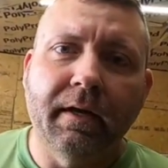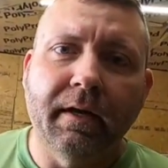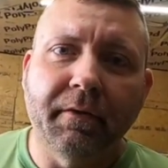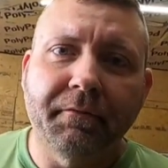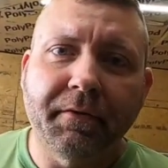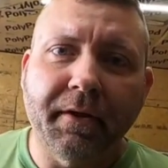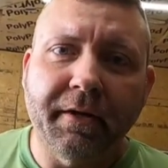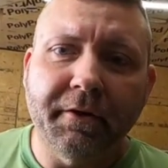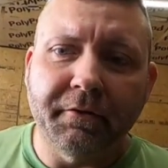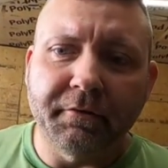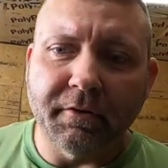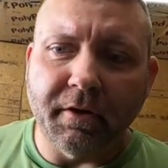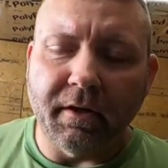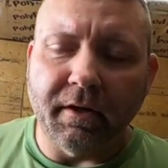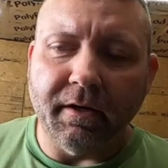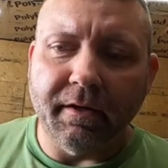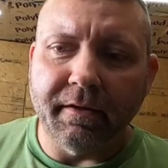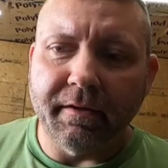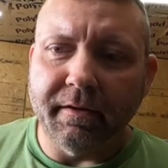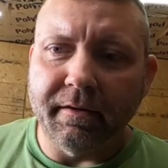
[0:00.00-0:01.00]
If they do
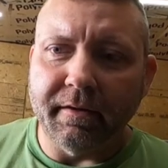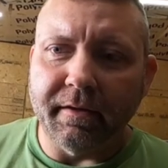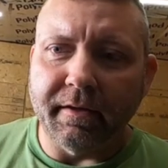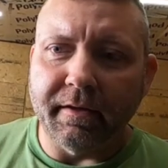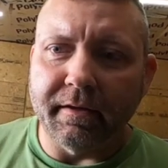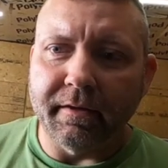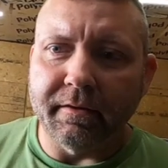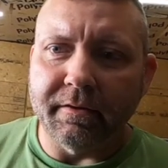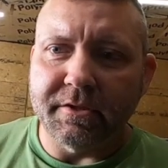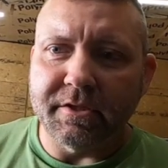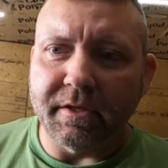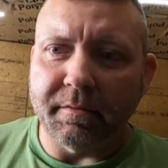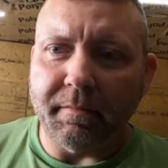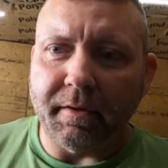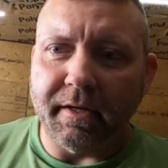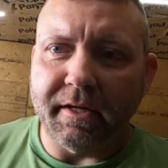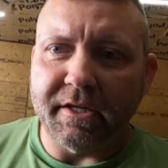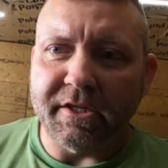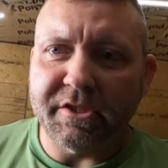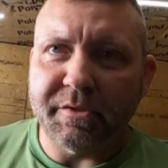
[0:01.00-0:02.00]
not, then
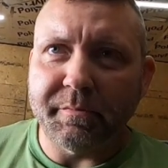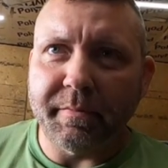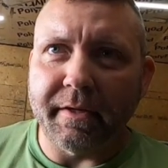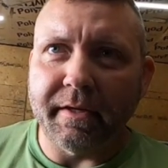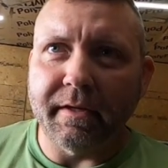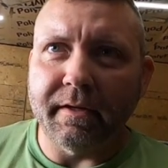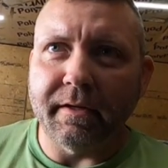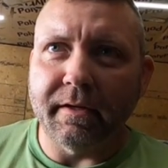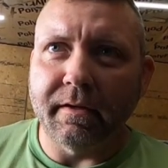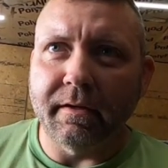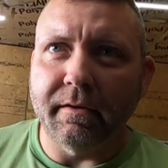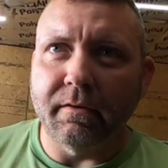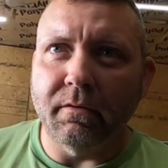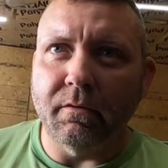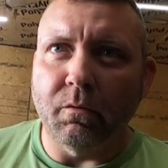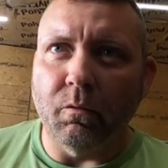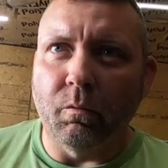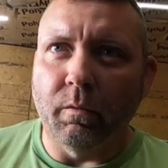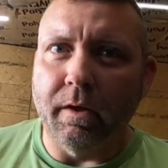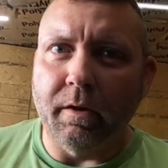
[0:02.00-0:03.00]
somebody spent
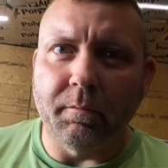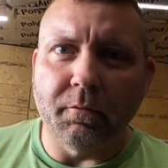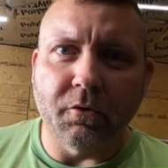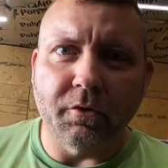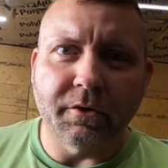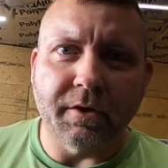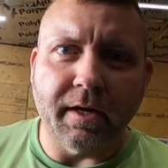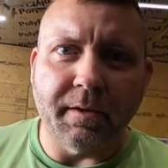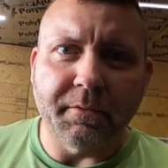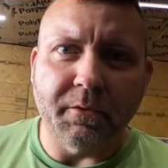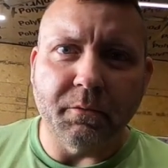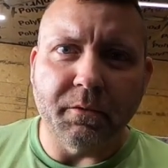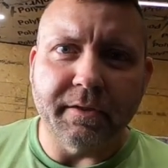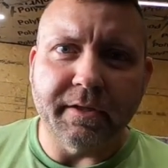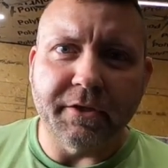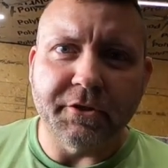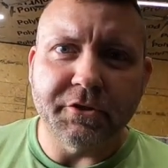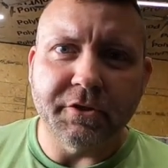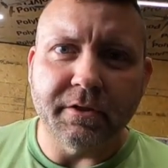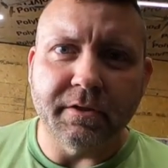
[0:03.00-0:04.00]
well more time than what
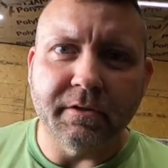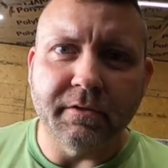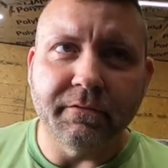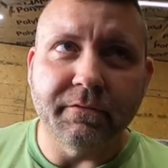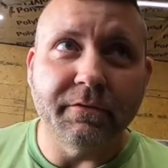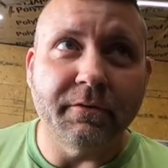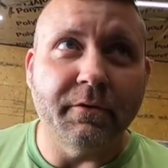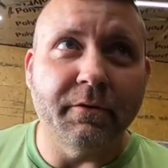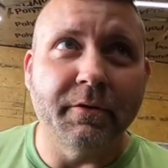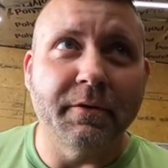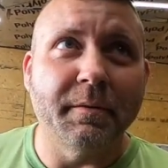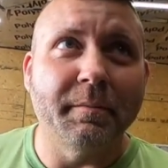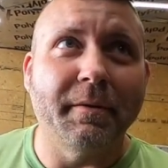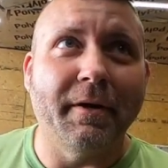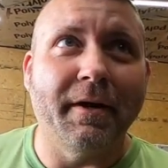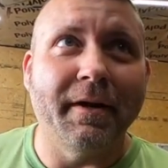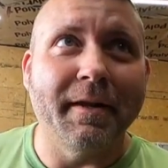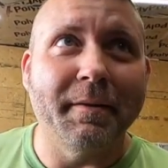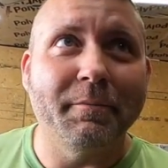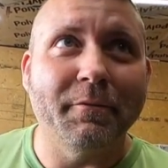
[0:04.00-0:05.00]
they should have on the
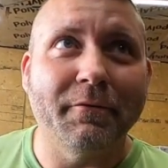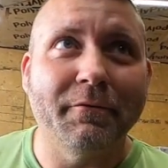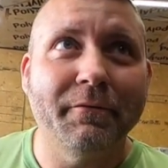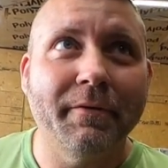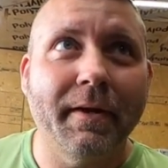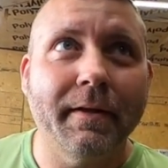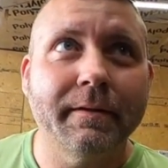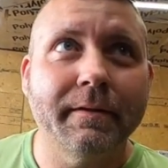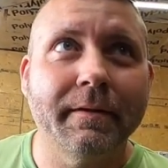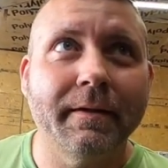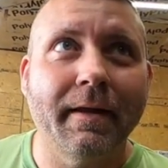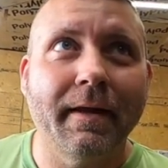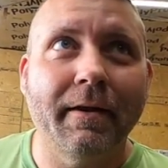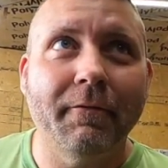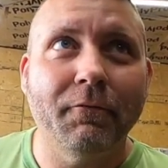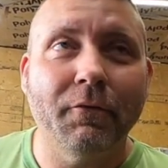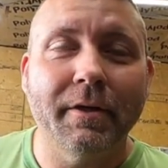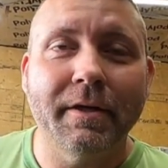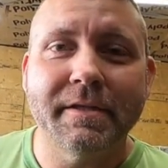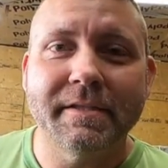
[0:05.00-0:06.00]
body perfecting
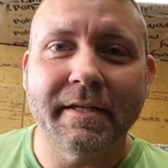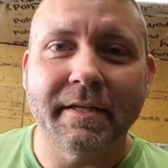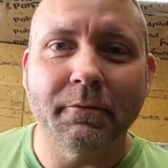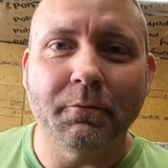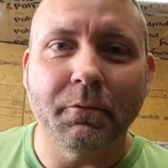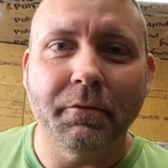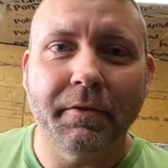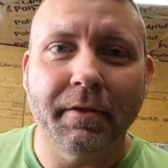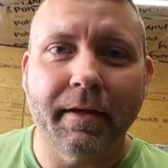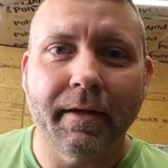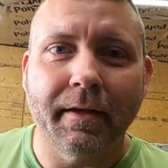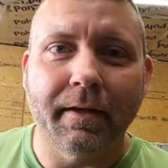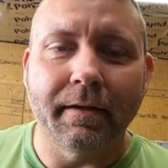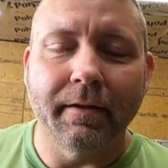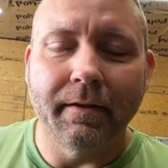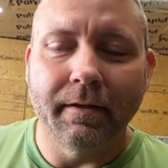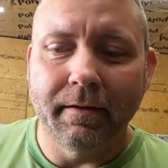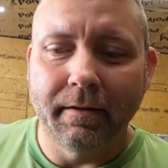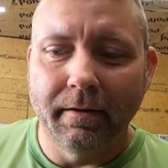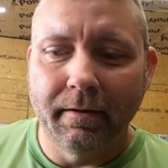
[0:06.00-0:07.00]
every single
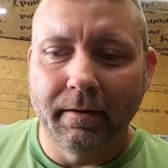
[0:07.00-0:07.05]
thing.